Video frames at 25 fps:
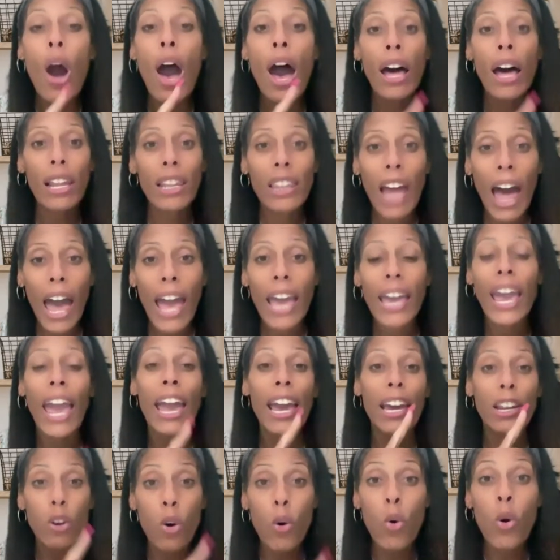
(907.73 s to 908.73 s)
like,
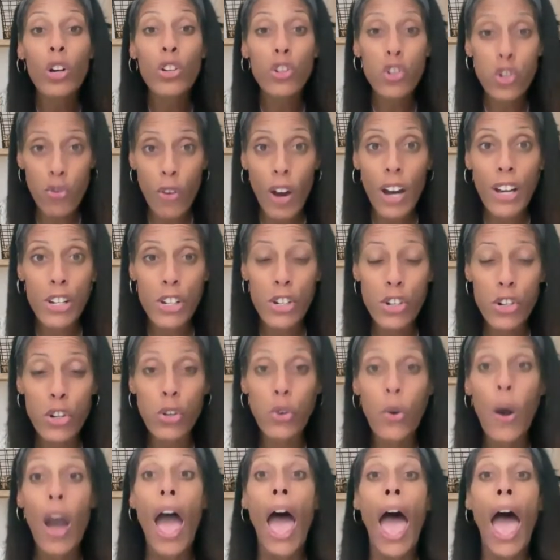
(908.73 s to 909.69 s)
and or trust you,